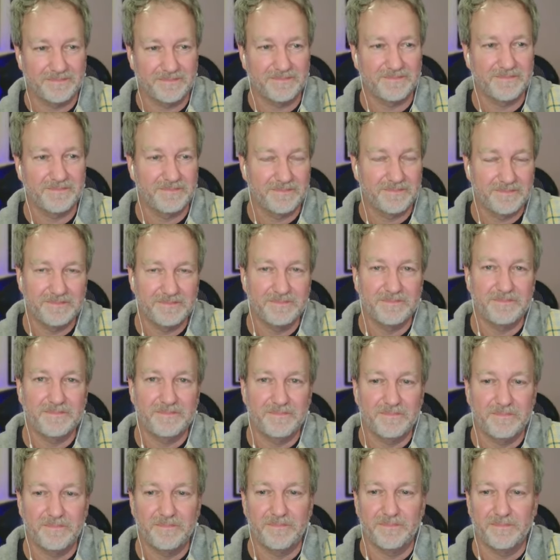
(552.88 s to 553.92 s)

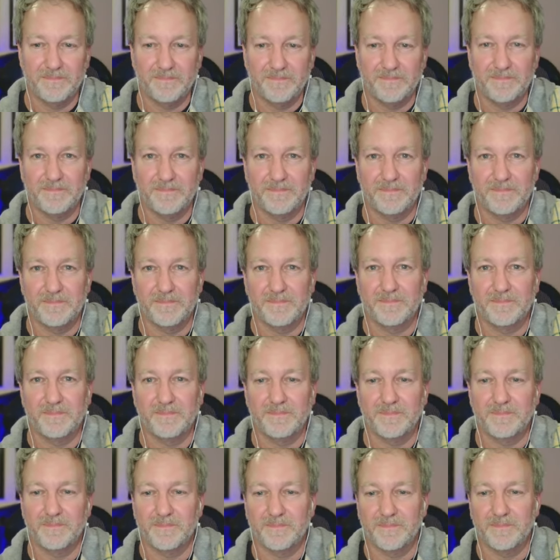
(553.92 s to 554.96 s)

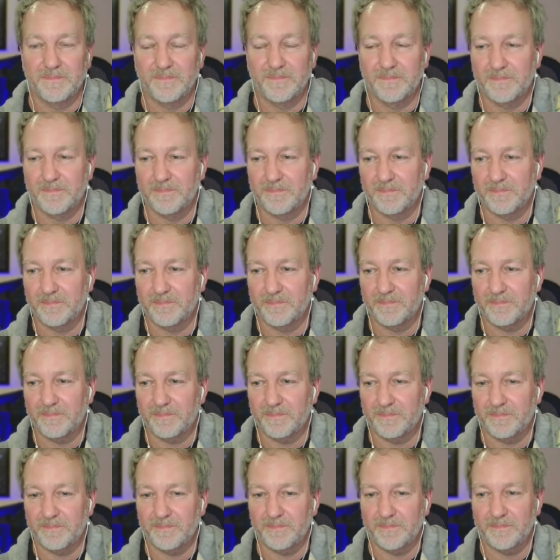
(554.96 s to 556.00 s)

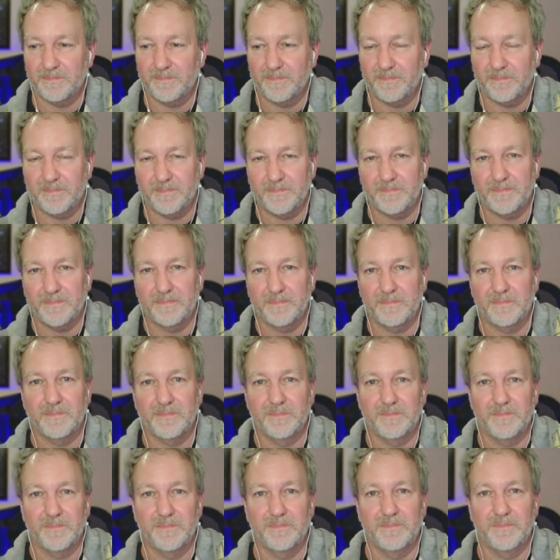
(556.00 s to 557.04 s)

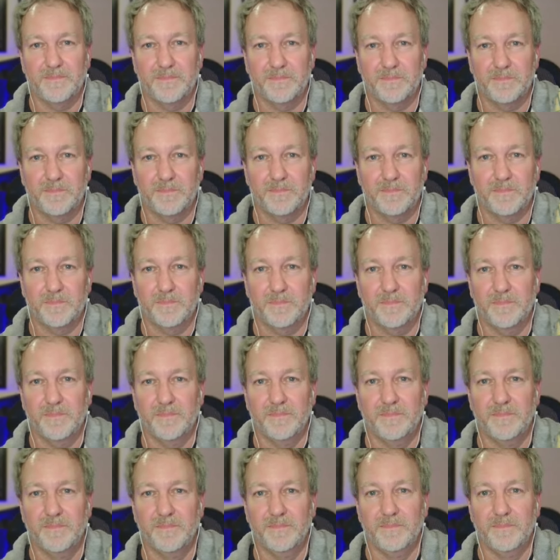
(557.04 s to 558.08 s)

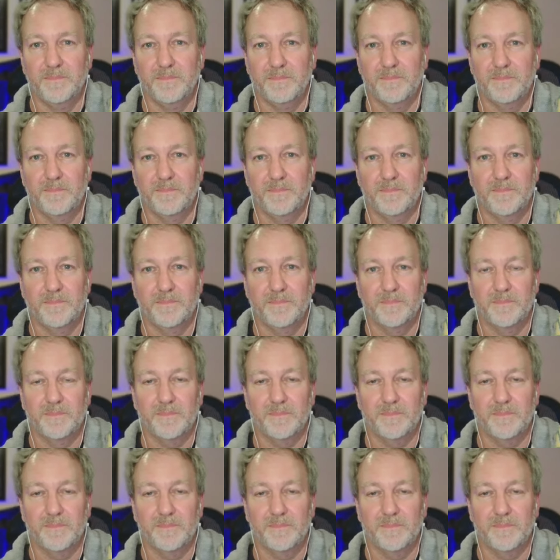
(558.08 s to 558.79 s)
No words are spoken by the person on screen.